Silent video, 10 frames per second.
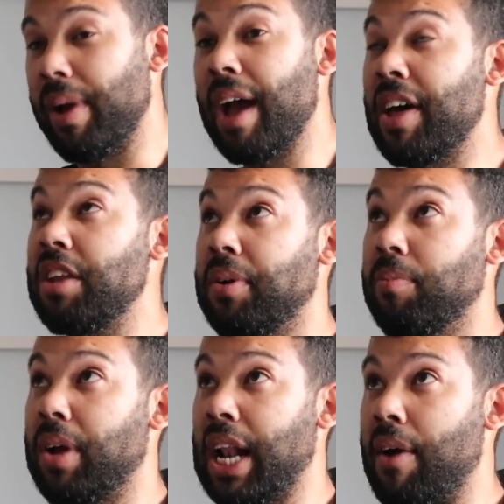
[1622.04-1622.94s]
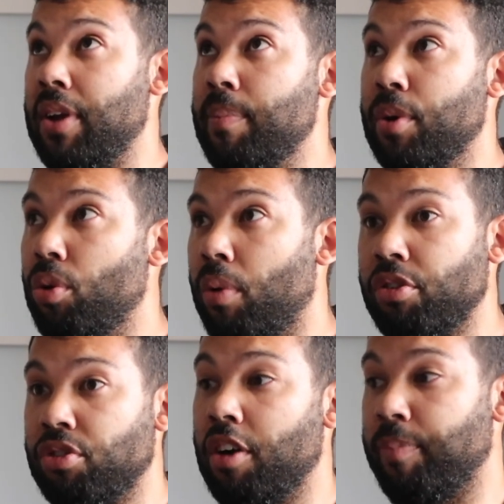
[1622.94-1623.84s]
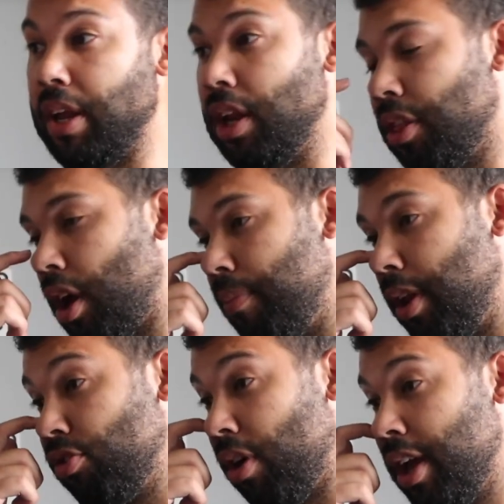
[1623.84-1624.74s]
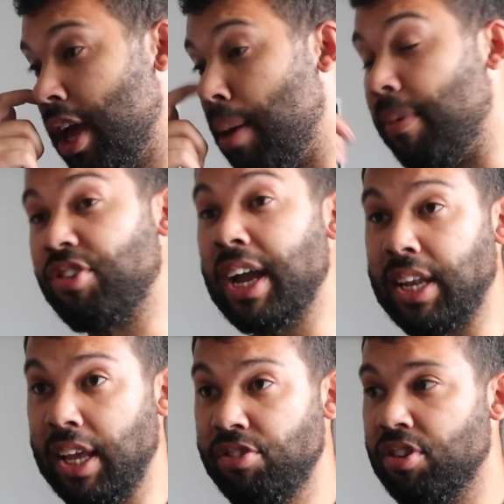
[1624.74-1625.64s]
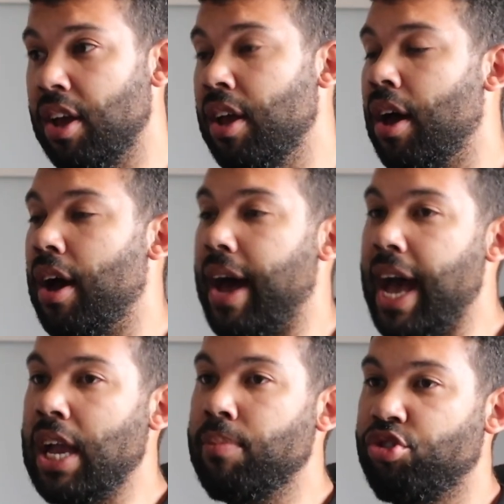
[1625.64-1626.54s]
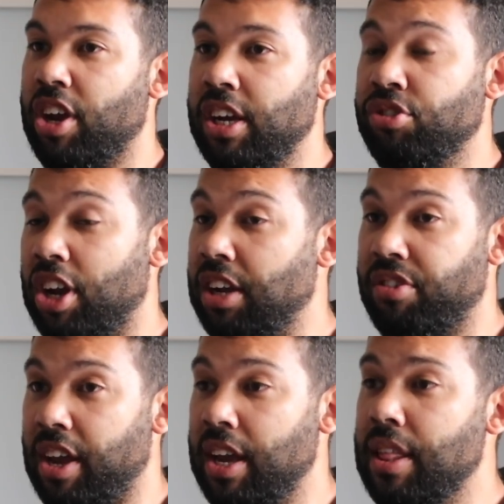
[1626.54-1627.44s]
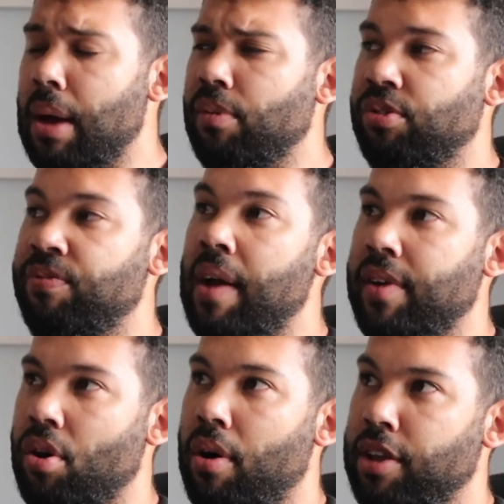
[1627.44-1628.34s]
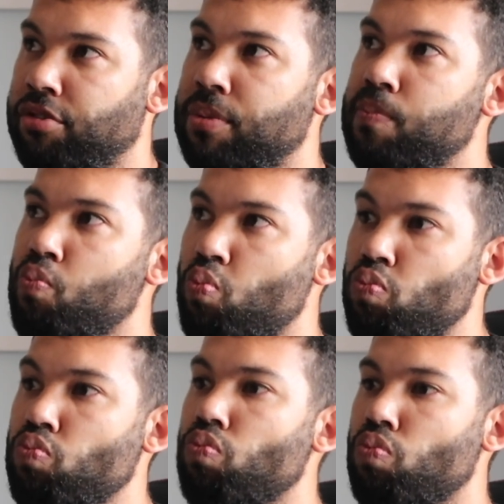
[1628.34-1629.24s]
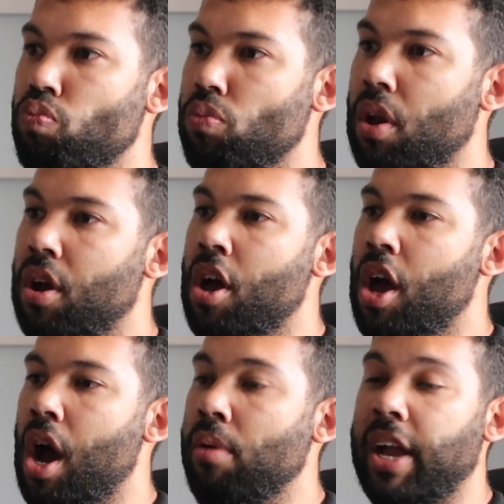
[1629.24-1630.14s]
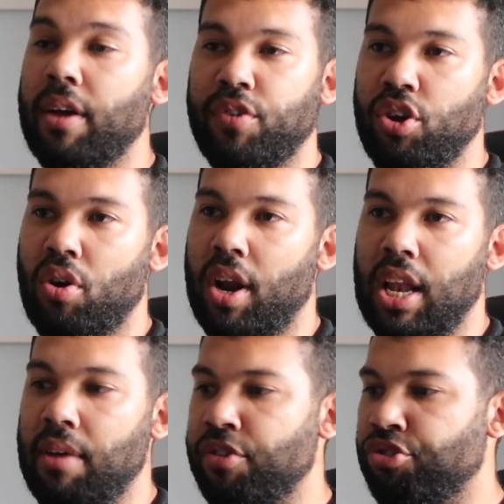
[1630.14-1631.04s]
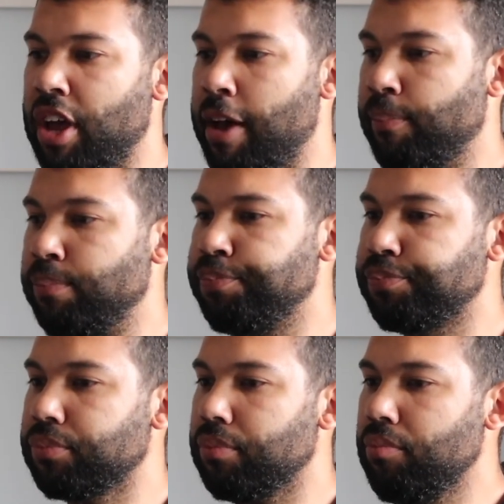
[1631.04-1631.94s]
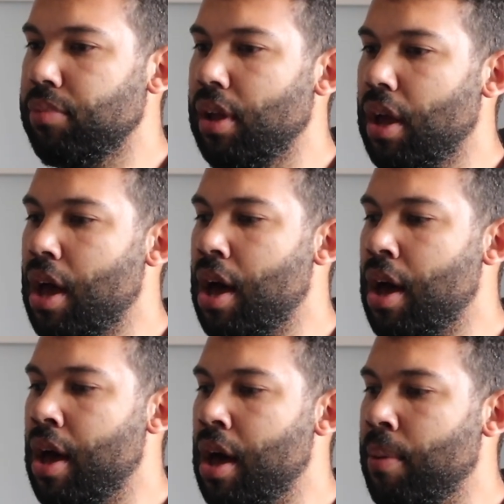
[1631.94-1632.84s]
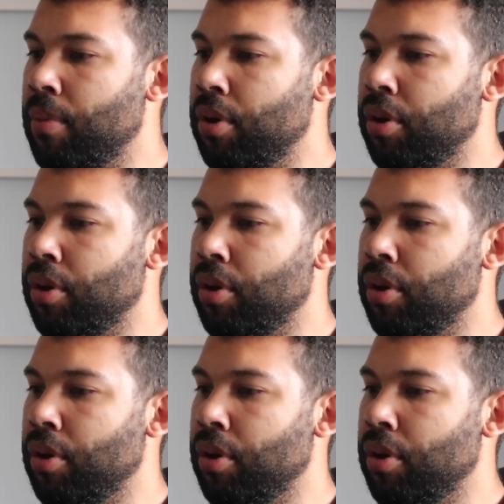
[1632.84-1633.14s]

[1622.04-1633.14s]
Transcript: we have had a McLaren in, but not whilst I've been in the company. Sorry, a Mercedes uh, AMG GT. That was very nice. Mm. we get a few 911s in. Um,